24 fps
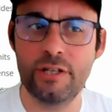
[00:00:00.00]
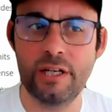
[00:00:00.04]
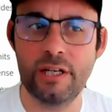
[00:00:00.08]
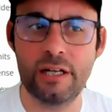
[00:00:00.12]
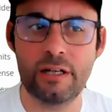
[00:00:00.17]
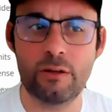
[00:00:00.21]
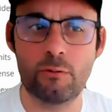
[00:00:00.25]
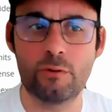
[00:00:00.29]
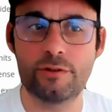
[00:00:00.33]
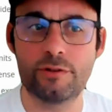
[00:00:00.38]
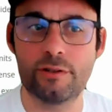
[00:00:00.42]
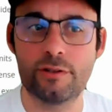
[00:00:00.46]

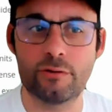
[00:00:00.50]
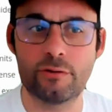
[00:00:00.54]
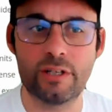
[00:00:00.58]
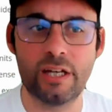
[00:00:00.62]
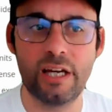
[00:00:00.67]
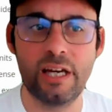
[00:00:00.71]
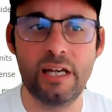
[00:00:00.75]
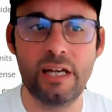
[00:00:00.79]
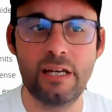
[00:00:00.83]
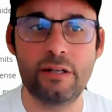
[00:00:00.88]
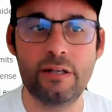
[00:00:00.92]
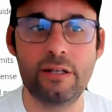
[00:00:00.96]
check was
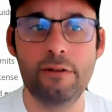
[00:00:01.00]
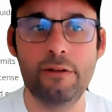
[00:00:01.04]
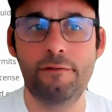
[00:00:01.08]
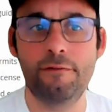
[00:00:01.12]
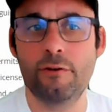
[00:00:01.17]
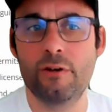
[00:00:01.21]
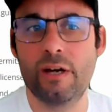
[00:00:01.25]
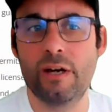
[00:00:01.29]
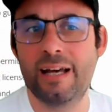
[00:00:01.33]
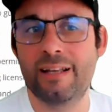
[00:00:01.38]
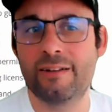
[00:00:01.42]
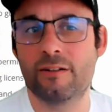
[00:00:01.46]
okay if
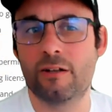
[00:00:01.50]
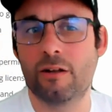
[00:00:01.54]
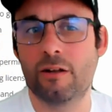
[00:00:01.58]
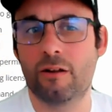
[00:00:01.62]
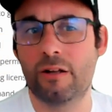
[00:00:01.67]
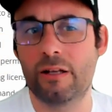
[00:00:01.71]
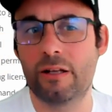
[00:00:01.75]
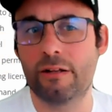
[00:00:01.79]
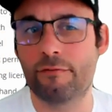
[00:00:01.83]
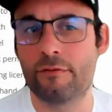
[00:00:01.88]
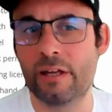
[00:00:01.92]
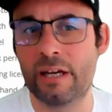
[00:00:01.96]
you had not
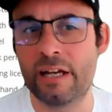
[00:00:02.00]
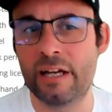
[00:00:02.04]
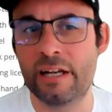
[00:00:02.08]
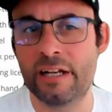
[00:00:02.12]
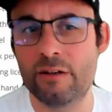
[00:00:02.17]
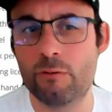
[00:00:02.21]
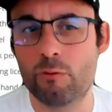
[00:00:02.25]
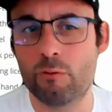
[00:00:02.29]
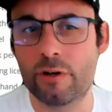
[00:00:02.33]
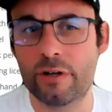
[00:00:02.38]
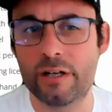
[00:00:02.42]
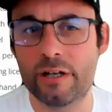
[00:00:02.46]
lived
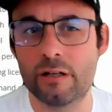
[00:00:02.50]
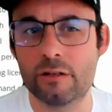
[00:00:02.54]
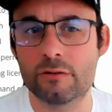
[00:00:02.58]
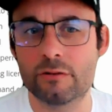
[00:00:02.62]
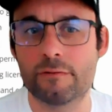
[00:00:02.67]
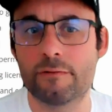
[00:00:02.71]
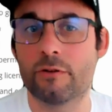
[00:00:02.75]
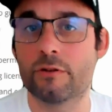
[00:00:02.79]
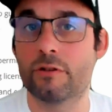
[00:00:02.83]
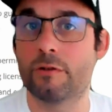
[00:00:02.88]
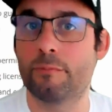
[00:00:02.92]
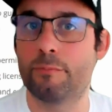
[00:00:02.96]
anywhere
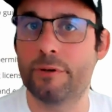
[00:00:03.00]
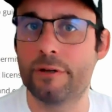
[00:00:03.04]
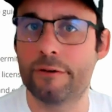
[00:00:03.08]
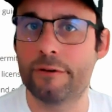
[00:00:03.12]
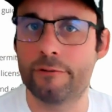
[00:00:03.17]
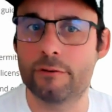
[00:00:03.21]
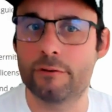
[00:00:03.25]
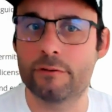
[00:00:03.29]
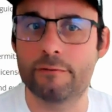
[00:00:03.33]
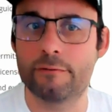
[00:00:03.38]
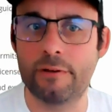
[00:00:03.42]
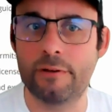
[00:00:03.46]
else for the
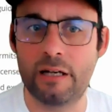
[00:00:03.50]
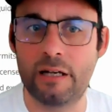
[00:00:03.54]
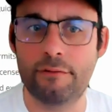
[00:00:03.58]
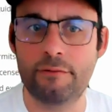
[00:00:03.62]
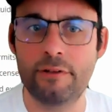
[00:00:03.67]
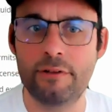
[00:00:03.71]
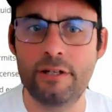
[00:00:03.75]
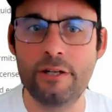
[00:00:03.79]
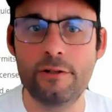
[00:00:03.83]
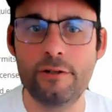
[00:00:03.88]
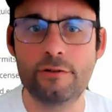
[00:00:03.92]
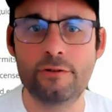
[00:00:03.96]
previous 5
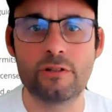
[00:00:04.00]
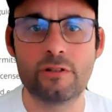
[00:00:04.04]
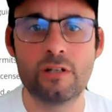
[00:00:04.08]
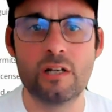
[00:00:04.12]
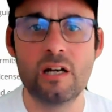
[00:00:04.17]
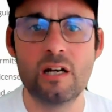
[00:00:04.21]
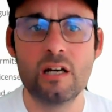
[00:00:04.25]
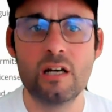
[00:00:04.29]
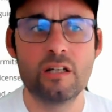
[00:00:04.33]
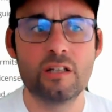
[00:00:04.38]
years,